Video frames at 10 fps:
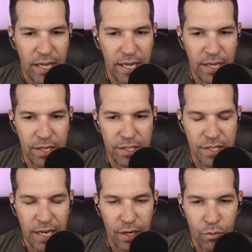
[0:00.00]
is
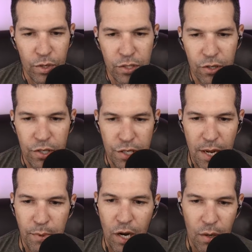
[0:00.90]
Return to
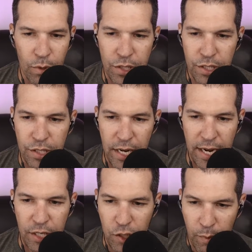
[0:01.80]
Subcon, which is
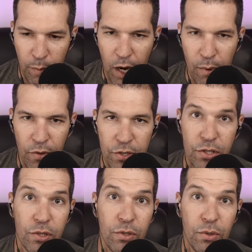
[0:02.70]
a Super Mario Bros.
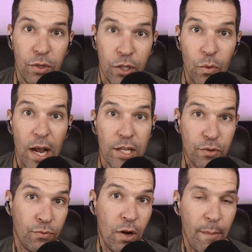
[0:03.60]
2
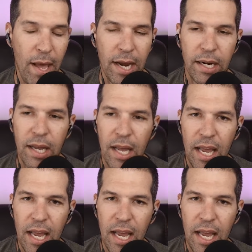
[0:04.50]
US ROM hack.